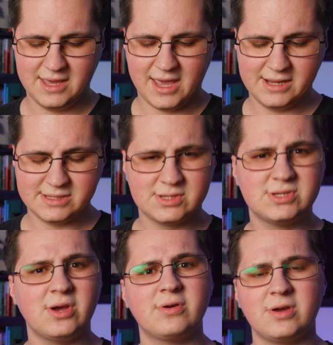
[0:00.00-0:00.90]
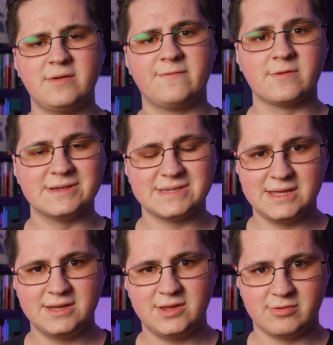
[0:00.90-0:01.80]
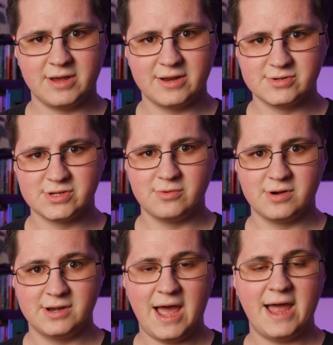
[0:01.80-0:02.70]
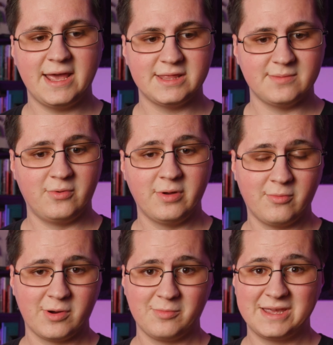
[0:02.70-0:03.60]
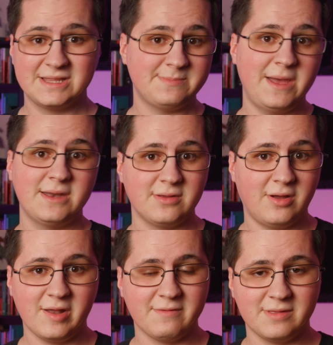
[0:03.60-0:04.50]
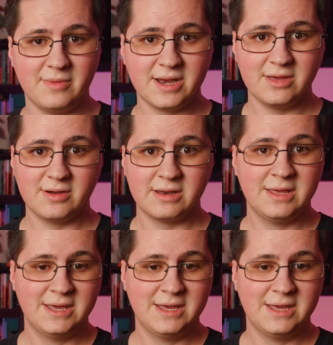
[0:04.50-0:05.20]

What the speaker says: And it's so good for us indie creators who are not at the point where we can spend all of the money on,